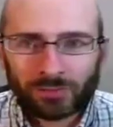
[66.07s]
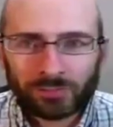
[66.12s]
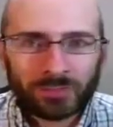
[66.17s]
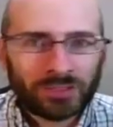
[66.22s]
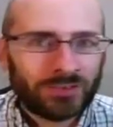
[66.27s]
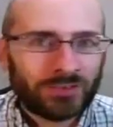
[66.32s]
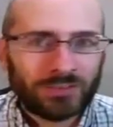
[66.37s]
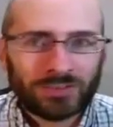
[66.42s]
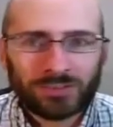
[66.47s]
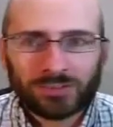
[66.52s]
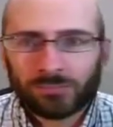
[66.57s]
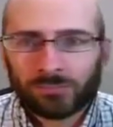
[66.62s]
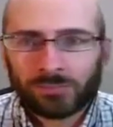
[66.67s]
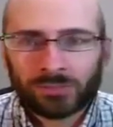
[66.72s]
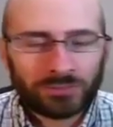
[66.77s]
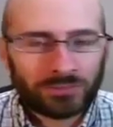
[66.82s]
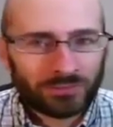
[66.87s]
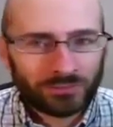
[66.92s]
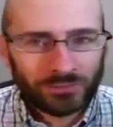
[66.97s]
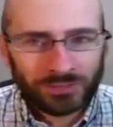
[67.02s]
topics and
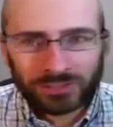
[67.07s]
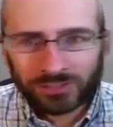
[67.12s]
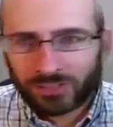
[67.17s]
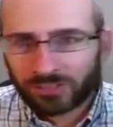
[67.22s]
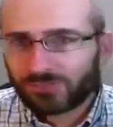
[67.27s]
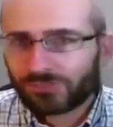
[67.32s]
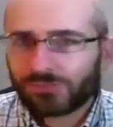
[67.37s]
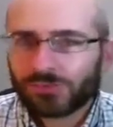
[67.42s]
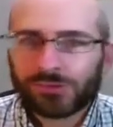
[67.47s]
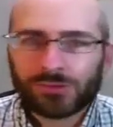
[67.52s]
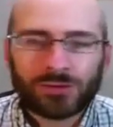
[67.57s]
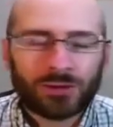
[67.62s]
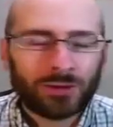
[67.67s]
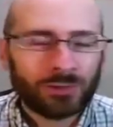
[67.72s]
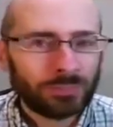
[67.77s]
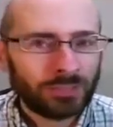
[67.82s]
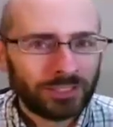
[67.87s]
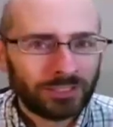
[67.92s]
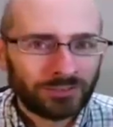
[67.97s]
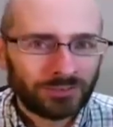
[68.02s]
military-industrial
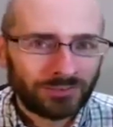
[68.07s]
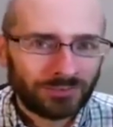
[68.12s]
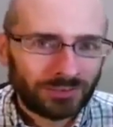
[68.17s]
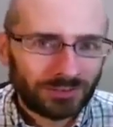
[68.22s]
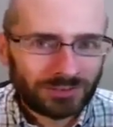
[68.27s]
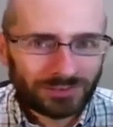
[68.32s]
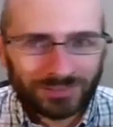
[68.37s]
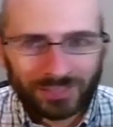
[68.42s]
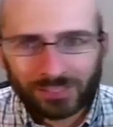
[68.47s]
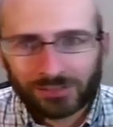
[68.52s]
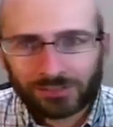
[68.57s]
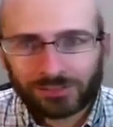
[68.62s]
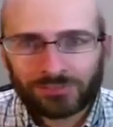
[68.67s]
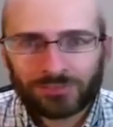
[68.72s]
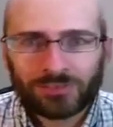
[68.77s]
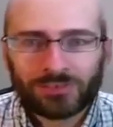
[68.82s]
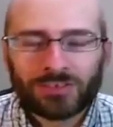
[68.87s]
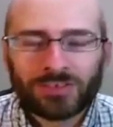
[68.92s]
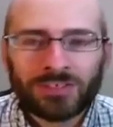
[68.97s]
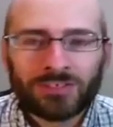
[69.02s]
complex and the
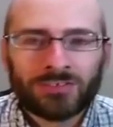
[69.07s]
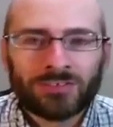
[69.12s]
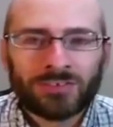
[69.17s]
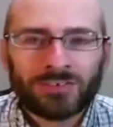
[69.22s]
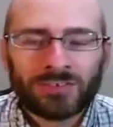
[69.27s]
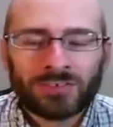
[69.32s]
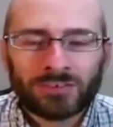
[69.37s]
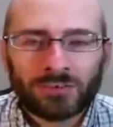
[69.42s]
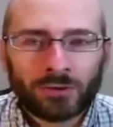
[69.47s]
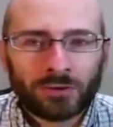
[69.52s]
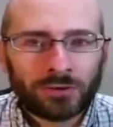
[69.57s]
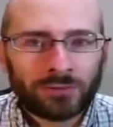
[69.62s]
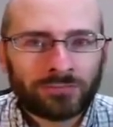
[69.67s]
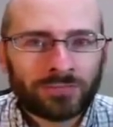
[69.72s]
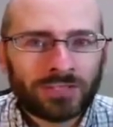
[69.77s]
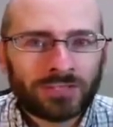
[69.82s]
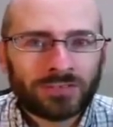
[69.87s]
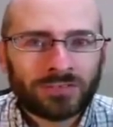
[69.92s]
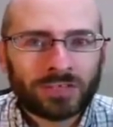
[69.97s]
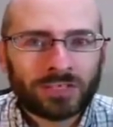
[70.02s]
intelligence agencies and all
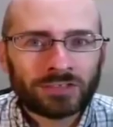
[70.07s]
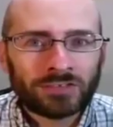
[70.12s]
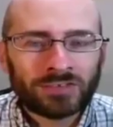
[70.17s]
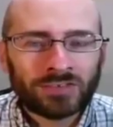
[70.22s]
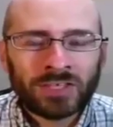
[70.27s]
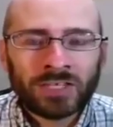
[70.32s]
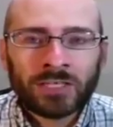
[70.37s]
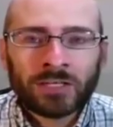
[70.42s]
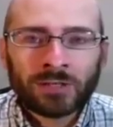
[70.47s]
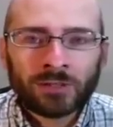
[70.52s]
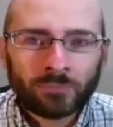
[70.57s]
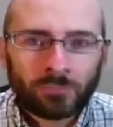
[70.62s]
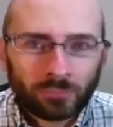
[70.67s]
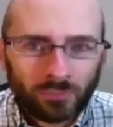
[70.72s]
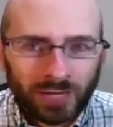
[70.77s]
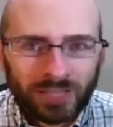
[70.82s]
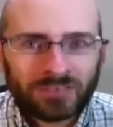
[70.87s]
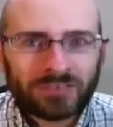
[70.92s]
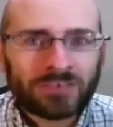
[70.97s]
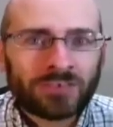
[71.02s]
of these things
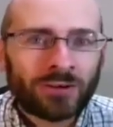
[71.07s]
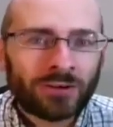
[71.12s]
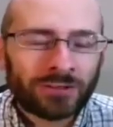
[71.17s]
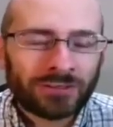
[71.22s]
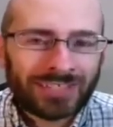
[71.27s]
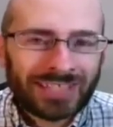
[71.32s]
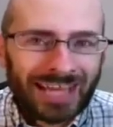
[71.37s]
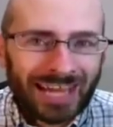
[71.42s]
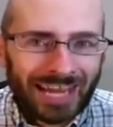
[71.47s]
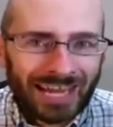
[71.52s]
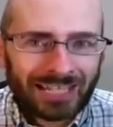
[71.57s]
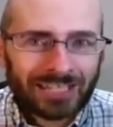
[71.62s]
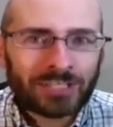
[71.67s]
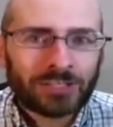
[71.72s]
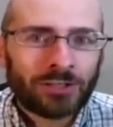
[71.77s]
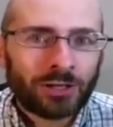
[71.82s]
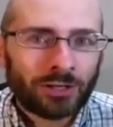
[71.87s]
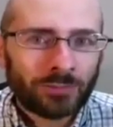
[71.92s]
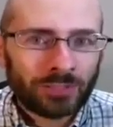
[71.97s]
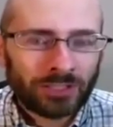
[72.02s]
rest on the
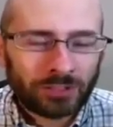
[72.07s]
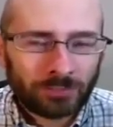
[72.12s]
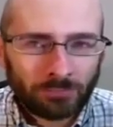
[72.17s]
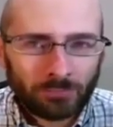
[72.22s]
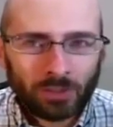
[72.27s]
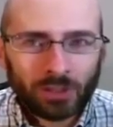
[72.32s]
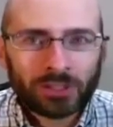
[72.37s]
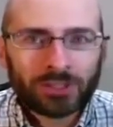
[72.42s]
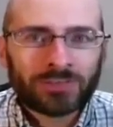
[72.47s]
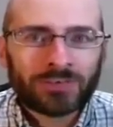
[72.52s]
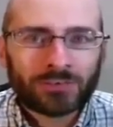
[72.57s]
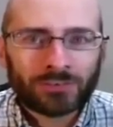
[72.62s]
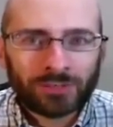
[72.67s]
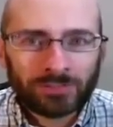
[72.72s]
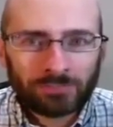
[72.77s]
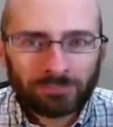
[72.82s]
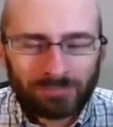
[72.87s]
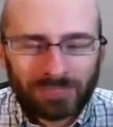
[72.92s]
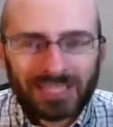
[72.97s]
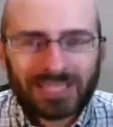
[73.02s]
economic and
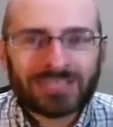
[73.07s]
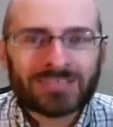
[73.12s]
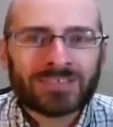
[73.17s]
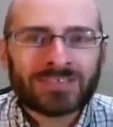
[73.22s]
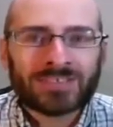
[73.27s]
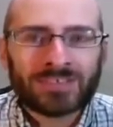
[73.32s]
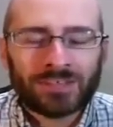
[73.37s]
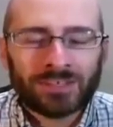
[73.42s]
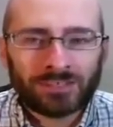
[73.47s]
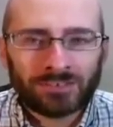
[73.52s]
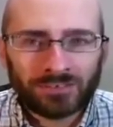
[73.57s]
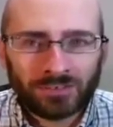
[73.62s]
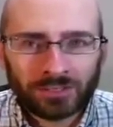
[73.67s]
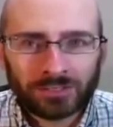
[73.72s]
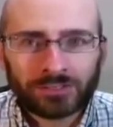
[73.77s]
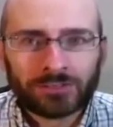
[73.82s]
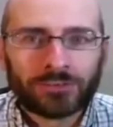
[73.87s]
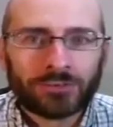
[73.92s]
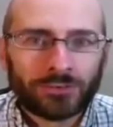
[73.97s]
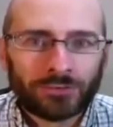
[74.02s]
monetary base that is
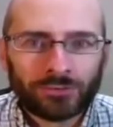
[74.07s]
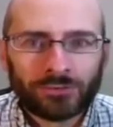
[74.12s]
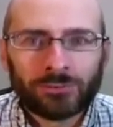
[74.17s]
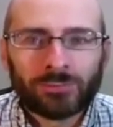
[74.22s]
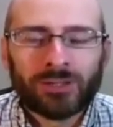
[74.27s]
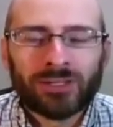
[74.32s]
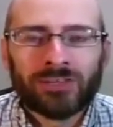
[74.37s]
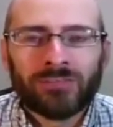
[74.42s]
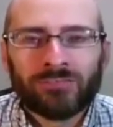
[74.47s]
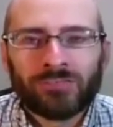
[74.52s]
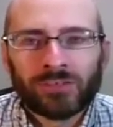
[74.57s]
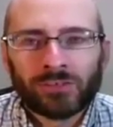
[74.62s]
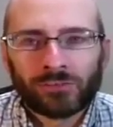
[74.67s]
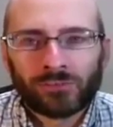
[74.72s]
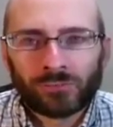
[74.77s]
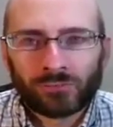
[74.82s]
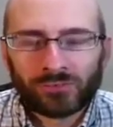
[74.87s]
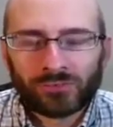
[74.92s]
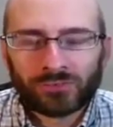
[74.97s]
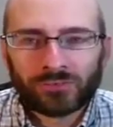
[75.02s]
undergirded by the
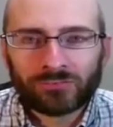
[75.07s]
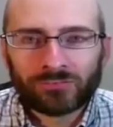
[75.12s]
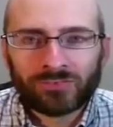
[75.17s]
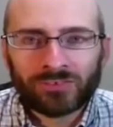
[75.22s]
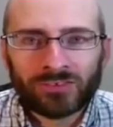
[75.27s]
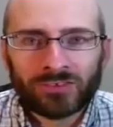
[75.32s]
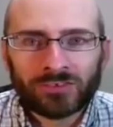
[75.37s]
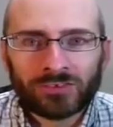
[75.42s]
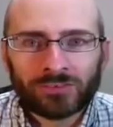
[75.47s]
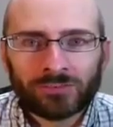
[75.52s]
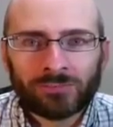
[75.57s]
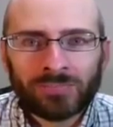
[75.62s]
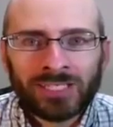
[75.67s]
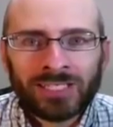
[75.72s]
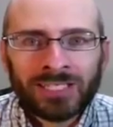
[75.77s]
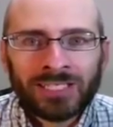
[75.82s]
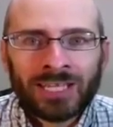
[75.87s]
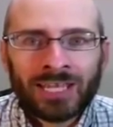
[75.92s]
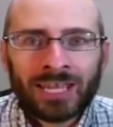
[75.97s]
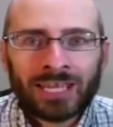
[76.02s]
Federal Reserve System.
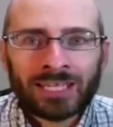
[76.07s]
